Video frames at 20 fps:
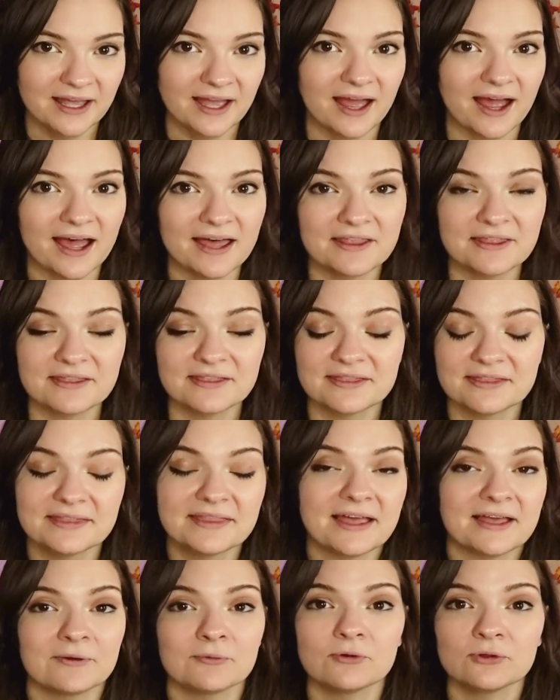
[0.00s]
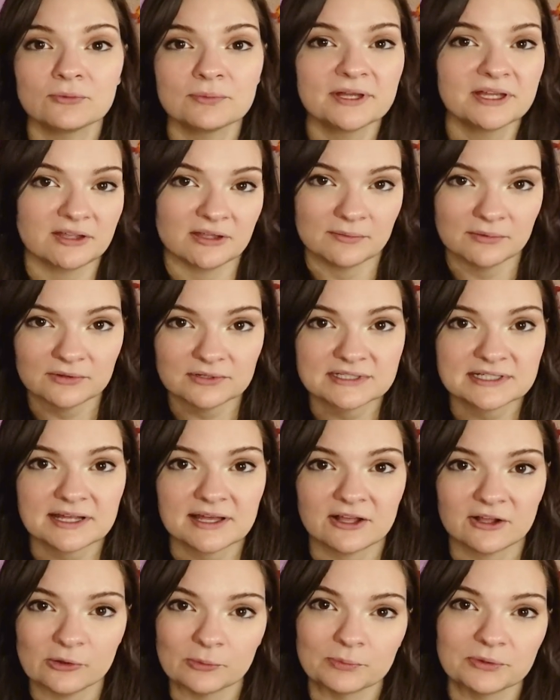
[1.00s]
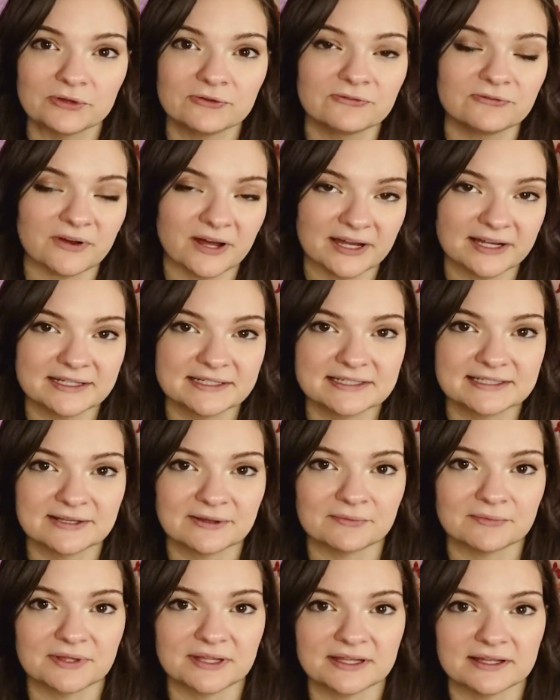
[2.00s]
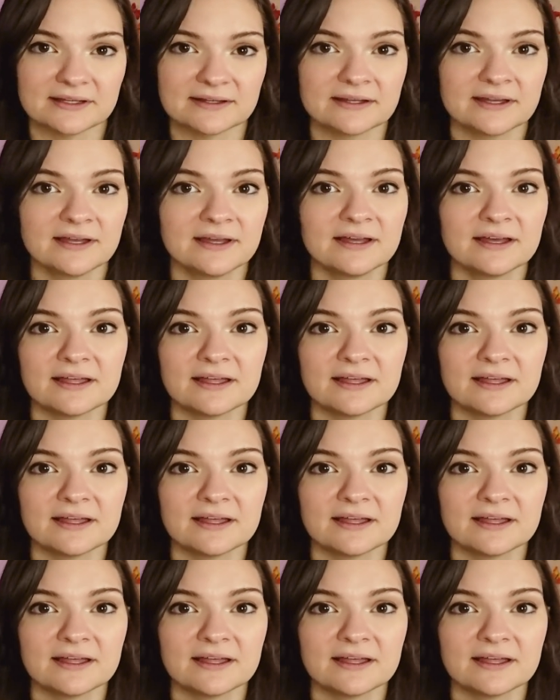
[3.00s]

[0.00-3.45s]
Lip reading: And they will be able to help you find something